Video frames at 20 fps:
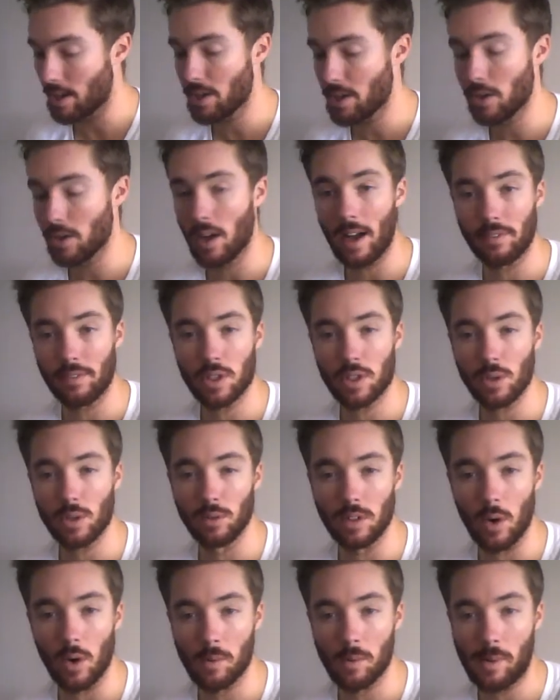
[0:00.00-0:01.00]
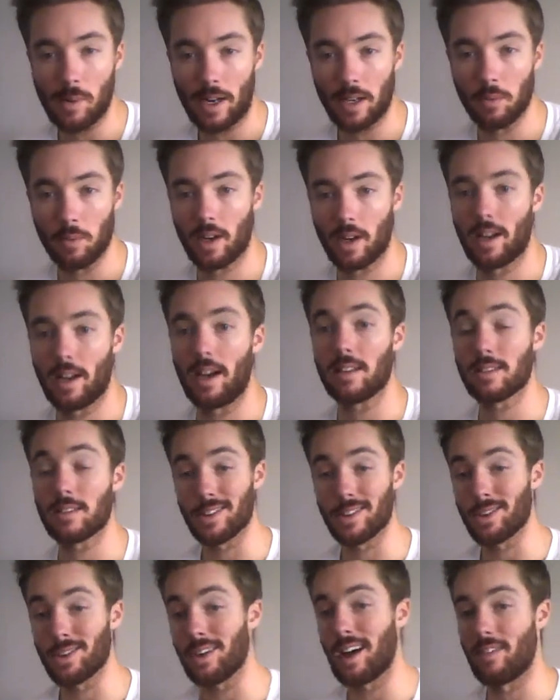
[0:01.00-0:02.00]
you'll have 2 lower body workouts, and
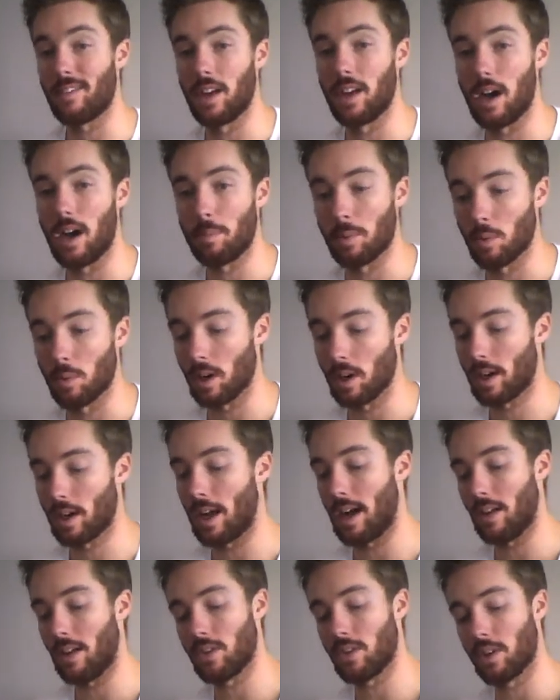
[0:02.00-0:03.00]
then you'll have an upper workout.